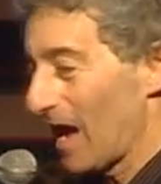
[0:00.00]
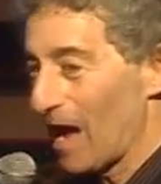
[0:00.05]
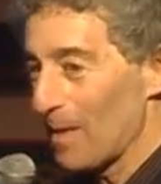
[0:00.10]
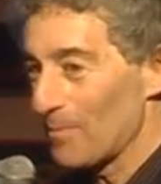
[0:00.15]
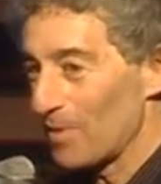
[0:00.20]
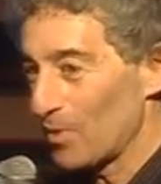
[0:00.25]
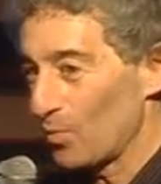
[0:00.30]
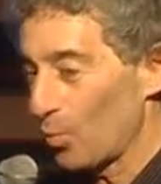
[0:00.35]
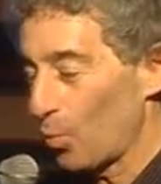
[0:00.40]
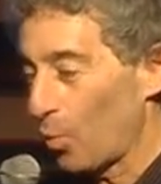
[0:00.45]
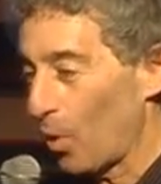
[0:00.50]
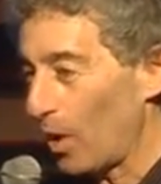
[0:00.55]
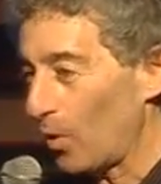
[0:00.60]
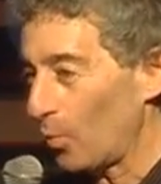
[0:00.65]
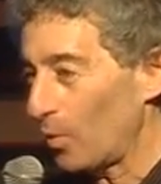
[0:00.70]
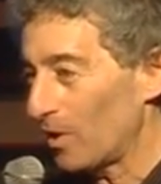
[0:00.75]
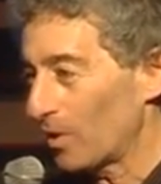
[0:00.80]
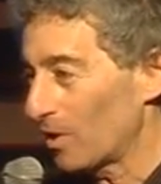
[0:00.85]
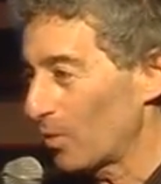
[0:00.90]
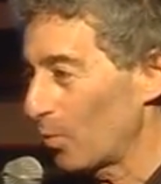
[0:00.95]
I mean,
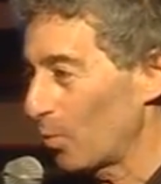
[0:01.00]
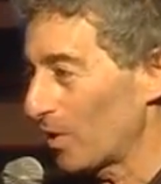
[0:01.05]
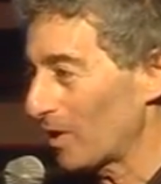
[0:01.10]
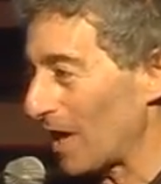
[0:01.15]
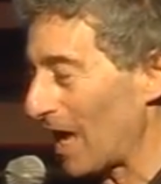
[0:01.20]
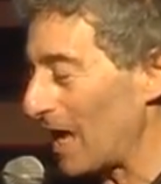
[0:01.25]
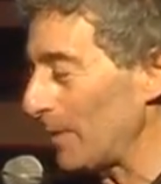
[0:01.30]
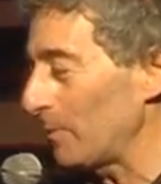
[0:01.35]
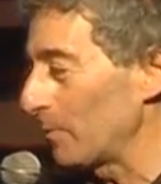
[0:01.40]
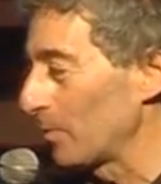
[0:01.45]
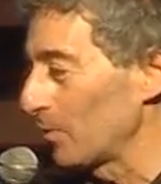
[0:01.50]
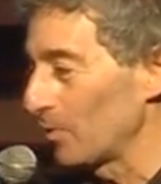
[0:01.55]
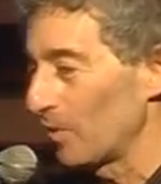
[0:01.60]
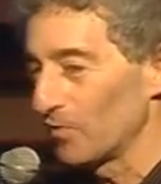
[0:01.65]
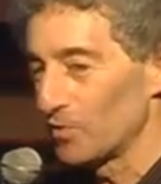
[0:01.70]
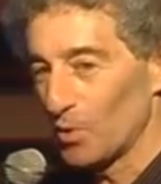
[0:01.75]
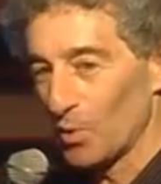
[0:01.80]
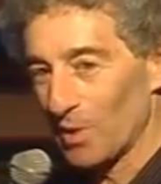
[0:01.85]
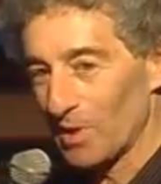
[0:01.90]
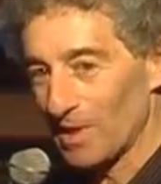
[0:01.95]
what we're, we're capable
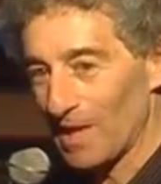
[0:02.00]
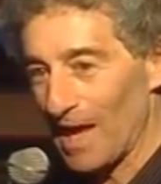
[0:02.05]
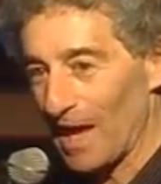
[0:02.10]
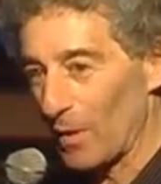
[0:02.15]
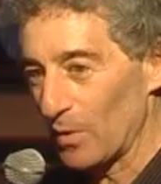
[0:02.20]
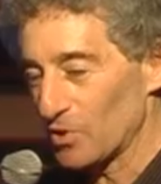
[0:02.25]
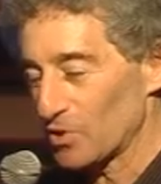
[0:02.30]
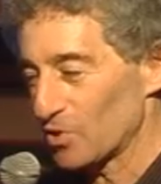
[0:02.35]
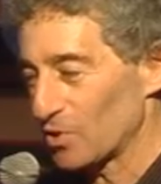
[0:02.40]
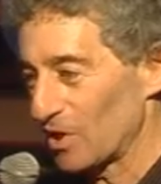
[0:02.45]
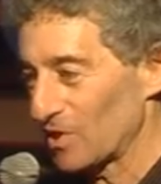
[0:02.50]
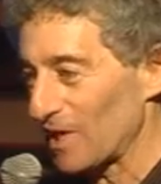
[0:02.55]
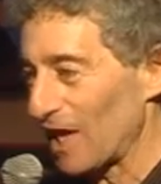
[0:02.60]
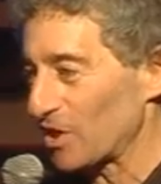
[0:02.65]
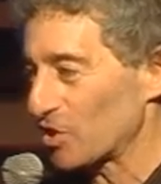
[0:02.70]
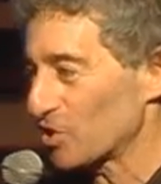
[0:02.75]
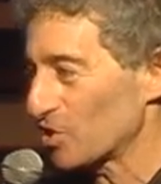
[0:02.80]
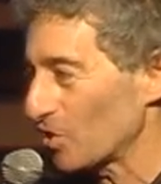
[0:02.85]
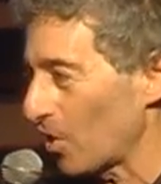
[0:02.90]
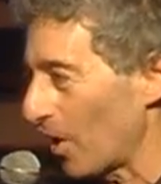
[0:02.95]
of doing now is it's
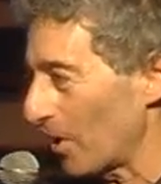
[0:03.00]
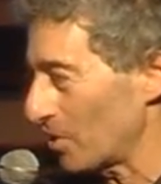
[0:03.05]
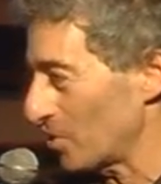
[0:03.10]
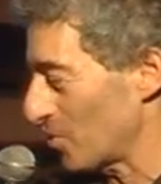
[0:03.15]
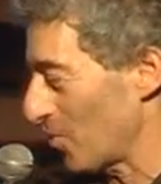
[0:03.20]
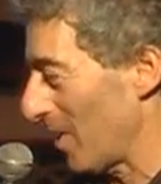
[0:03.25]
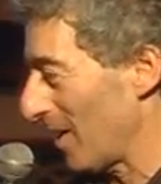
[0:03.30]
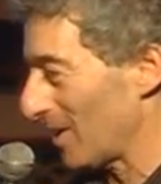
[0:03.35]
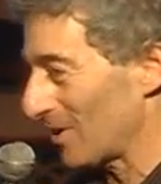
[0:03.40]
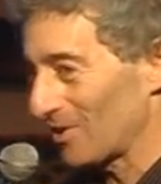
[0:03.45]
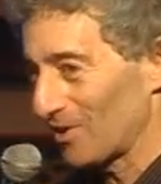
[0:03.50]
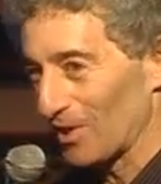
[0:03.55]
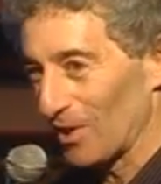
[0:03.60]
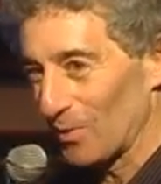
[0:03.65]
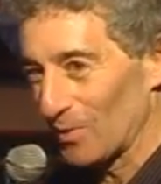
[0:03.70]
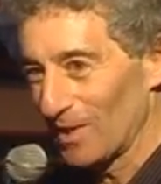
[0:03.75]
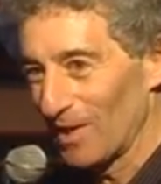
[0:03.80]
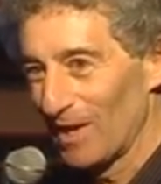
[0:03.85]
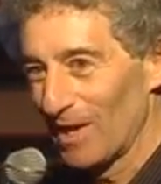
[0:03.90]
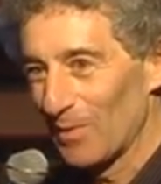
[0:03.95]
like Star Trek. You
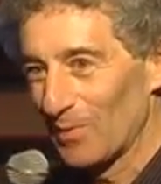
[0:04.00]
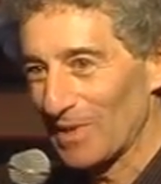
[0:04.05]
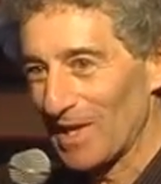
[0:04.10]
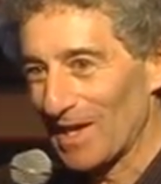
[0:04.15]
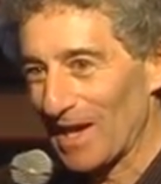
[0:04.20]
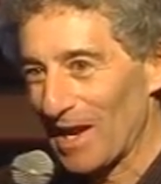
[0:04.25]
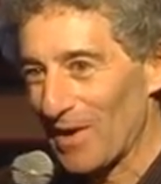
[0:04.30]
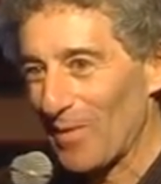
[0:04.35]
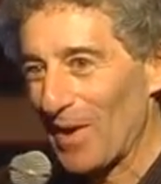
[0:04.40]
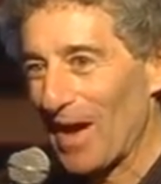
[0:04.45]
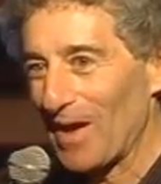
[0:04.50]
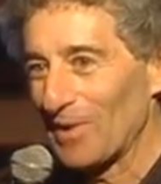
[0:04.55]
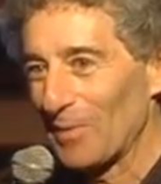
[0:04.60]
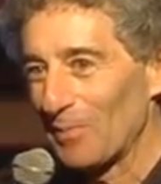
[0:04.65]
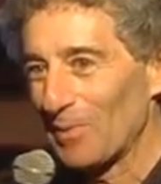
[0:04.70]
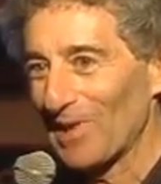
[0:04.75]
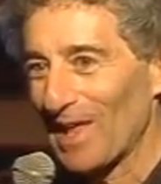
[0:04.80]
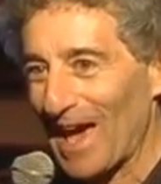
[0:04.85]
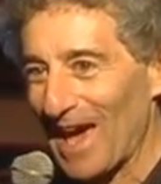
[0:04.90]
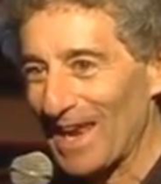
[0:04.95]
know, when, when they got around the
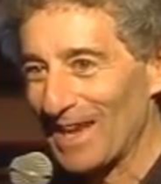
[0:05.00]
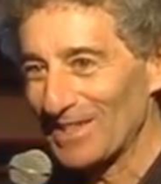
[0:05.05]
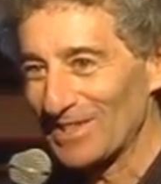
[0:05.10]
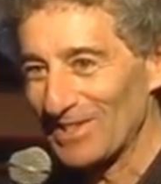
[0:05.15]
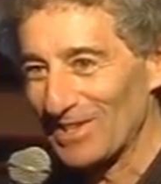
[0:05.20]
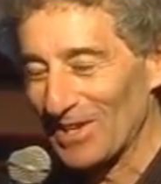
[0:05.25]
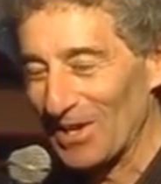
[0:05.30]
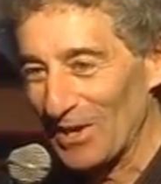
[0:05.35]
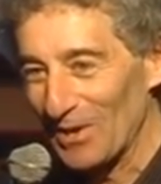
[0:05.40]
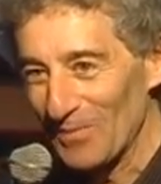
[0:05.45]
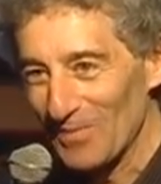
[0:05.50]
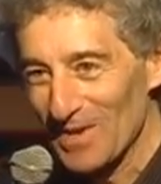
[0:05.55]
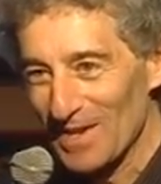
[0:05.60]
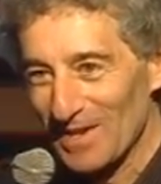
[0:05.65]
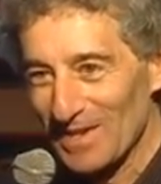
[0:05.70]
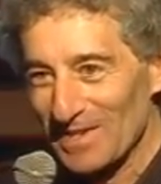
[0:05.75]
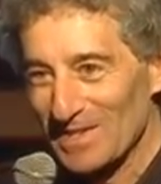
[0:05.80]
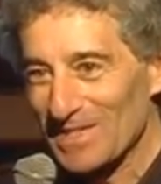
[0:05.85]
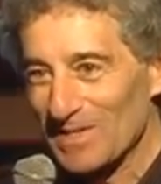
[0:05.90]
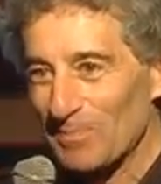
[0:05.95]
planet, you know,
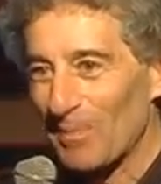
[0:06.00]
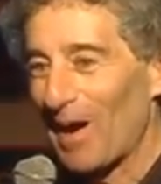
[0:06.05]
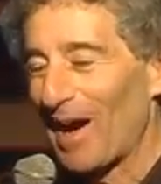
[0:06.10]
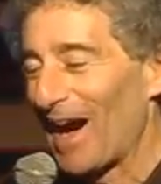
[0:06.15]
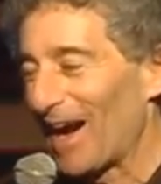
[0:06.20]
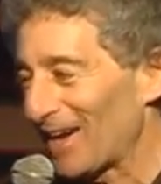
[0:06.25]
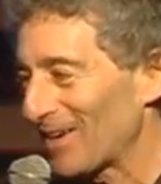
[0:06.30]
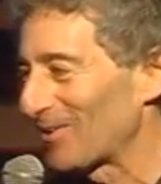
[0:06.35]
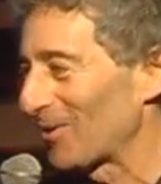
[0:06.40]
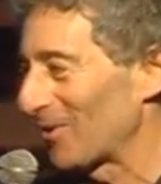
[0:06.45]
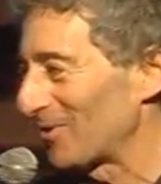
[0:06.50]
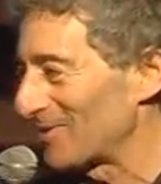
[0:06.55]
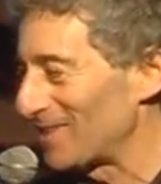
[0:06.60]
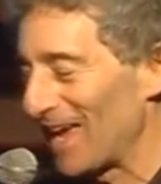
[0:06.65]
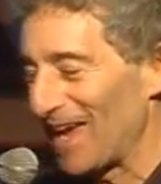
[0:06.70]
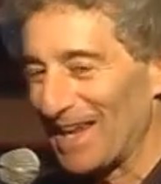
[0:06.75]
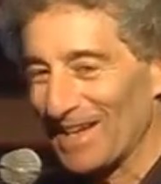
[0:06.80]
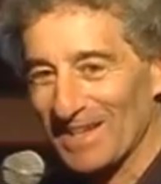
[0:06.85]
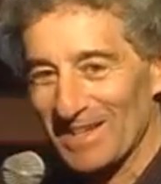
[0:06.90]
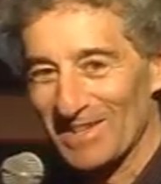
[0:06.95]
Spock or
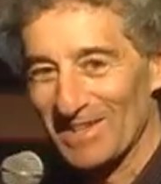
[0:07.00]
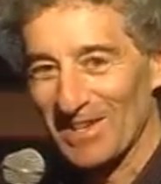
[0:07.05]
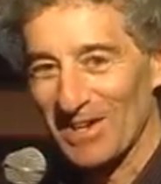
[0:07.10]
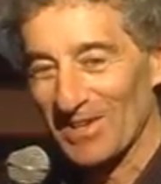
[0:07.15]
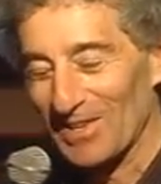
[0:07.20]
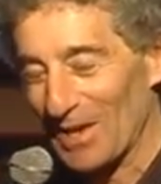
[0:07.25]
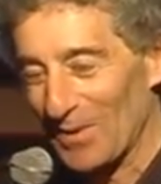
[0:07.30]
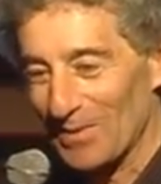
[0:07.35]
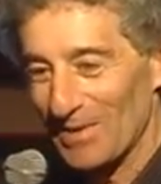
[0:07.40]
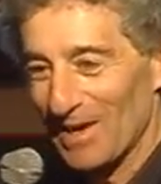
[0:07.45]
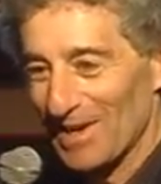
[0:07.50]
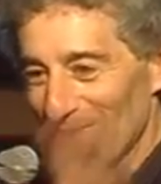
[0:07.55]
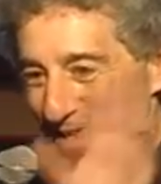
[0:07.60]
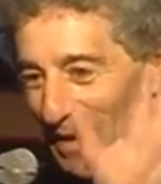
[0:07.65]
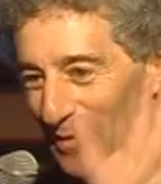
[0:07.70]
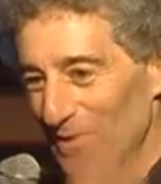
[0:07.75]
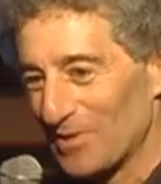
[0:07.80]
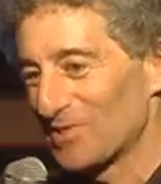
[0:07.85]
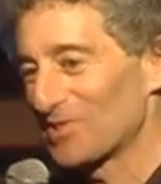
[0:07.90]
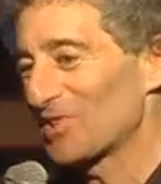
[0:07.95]
Data, you know, they would,
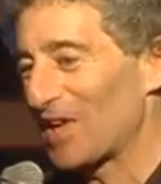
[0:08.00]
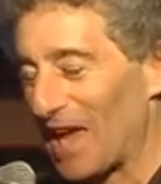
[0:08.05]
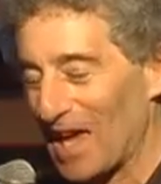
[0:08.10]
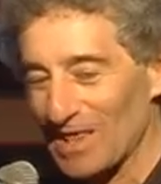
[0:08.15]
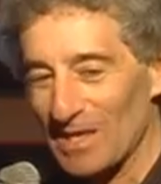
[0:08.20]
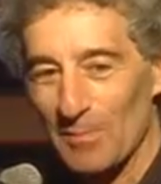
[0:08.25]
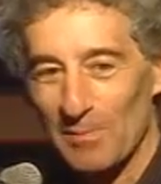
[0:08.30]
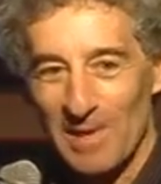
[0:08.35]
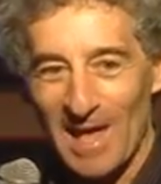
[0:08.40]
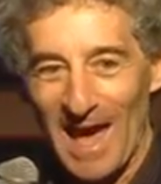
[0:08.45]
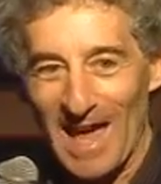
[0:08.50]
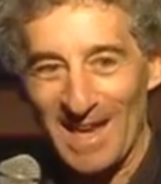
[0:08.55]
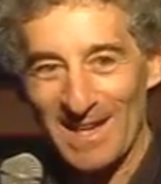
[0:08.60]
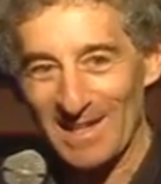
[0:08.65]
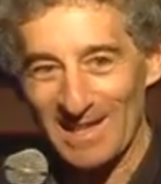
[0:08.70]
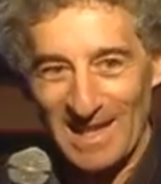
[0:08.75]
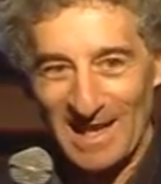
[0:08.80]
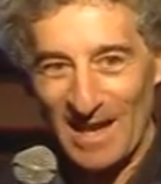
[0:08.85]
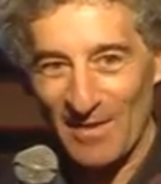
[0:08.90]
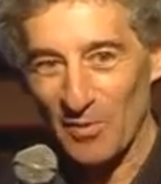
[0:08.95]
they would scan the
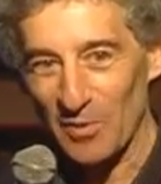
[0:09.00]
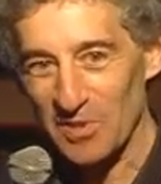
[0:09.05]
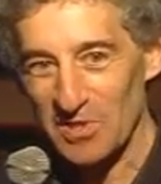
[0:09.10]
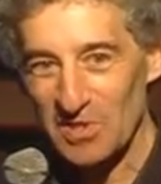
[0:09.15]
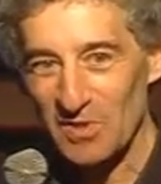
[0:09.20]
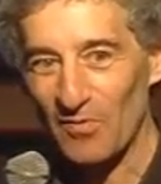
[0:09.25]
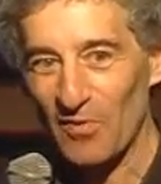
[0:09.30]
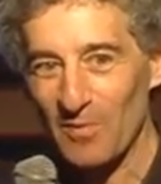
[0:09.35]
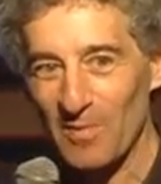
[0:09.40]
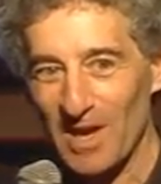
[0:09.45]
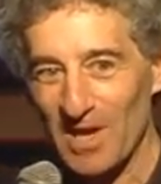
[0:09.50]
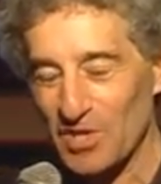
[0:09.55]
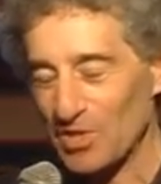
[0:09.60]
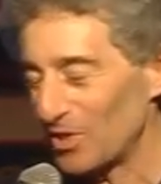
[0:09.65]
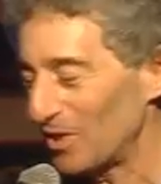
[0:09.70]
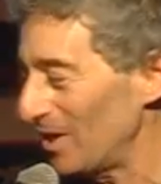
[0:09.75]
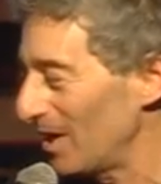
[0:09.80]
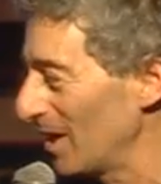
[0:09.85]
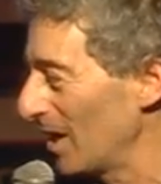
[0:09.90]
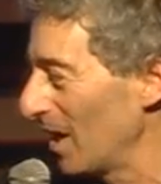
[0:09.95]
planet and they'd have all this
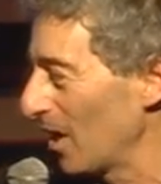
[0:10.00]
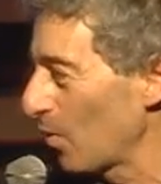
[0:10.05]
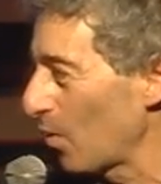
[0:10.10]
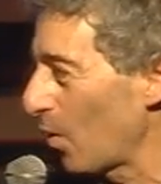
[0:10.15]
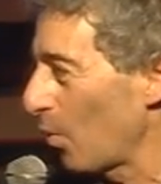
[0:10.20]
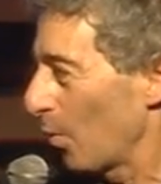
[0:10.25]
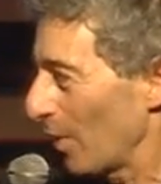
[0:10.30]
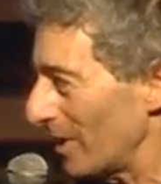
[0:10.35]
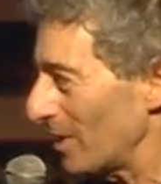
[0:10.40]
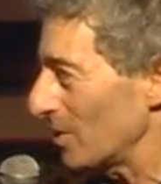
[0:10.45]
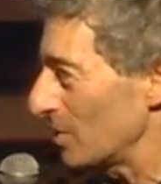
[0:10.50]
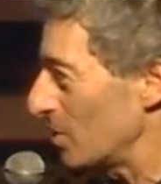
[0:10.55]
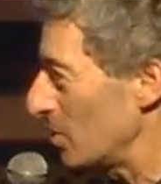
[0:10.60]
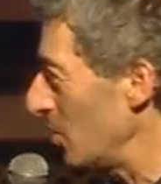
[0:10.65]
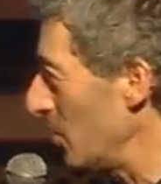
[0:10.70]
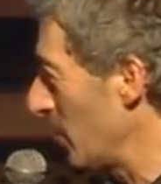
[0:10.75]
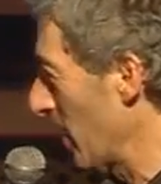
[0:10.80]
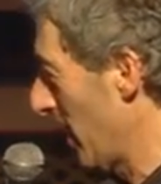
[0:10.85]
information. Well, we can do